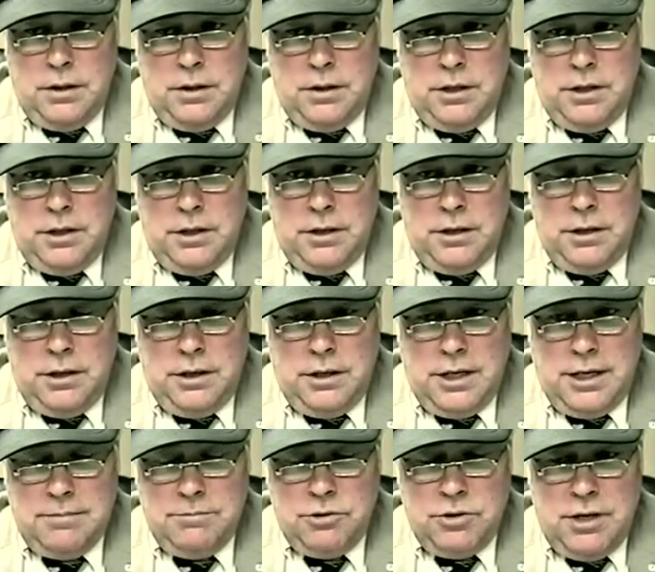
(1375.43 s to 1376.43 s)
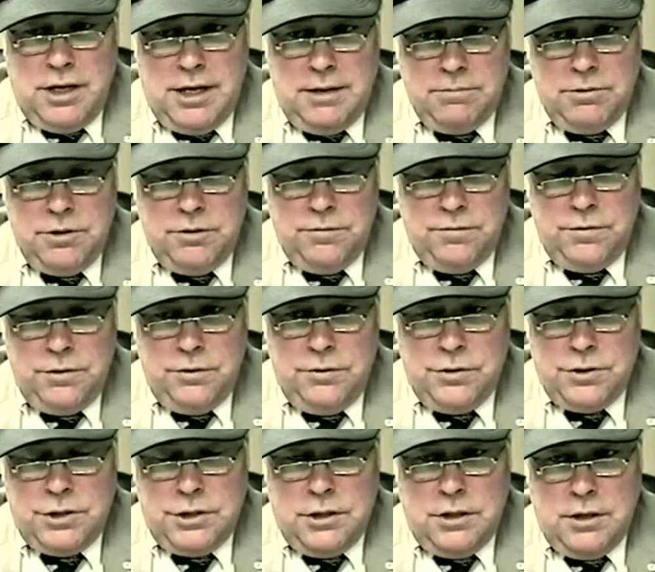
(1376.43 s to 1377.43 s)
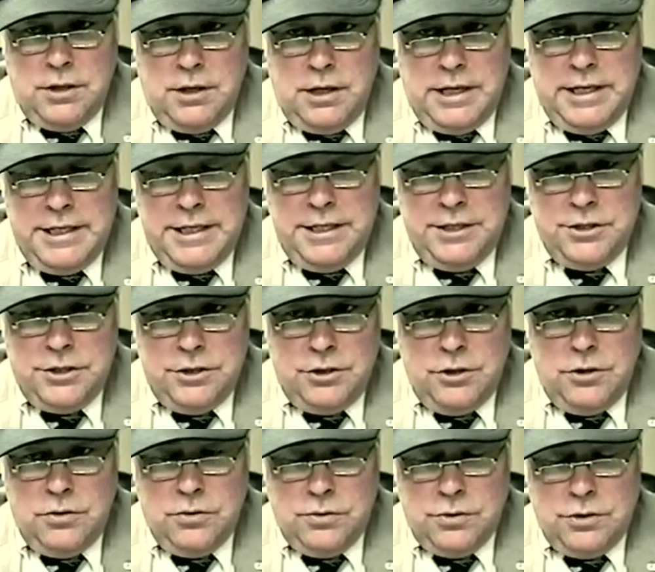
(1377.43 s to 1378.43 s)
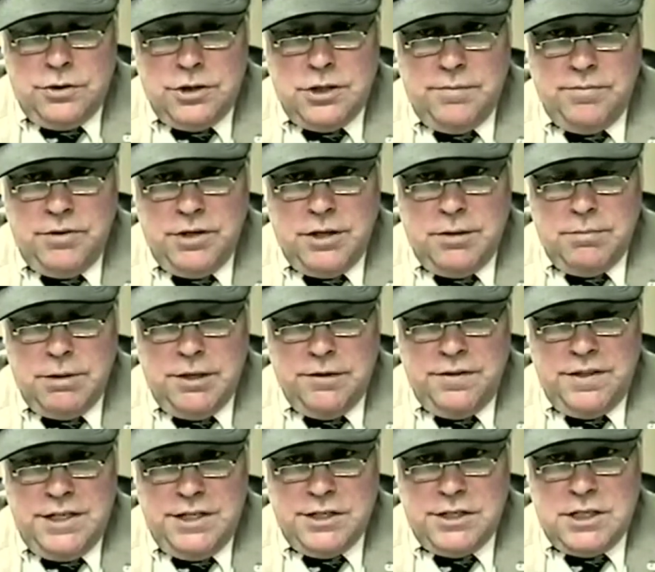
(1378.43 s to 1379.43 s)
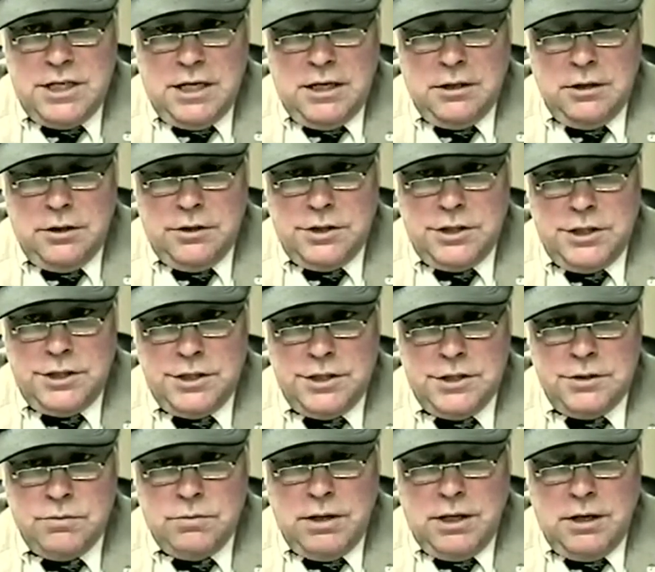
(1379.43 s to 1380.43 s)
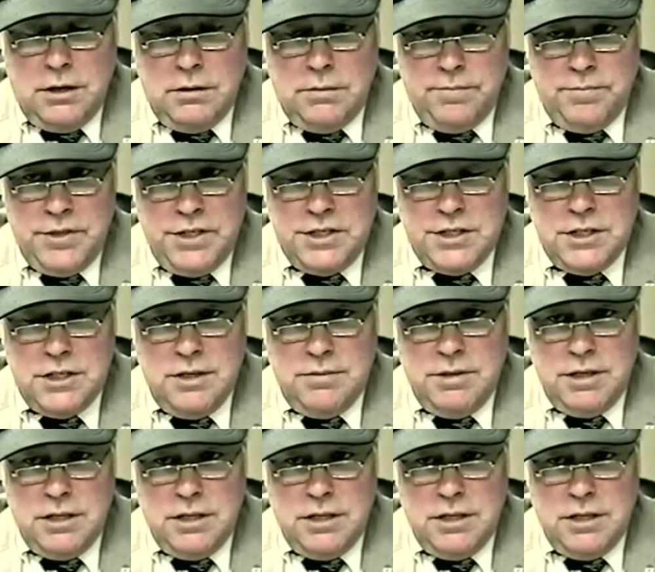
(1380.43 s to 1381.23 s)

and and I'm I'm confused here. I need to know something about these dollars. He says, well, he said, let me